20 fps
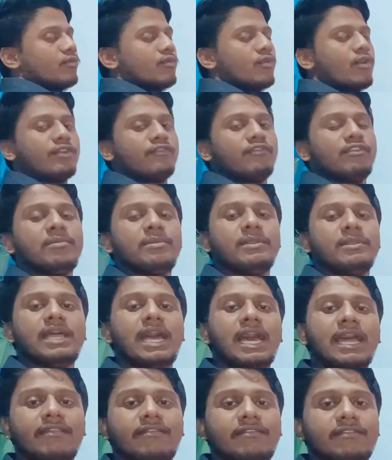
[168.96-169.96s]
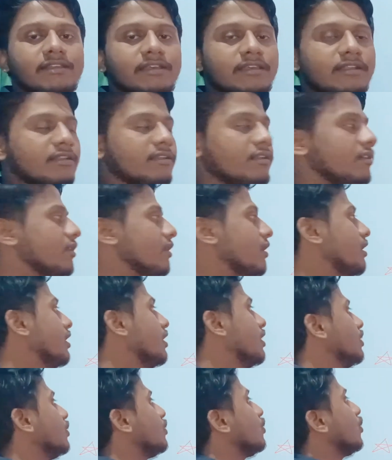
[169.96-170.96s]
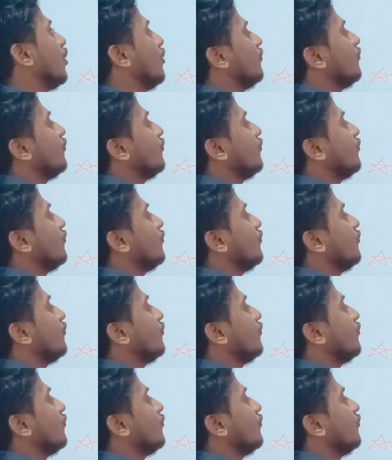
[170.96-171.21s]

What will be the answer? Draw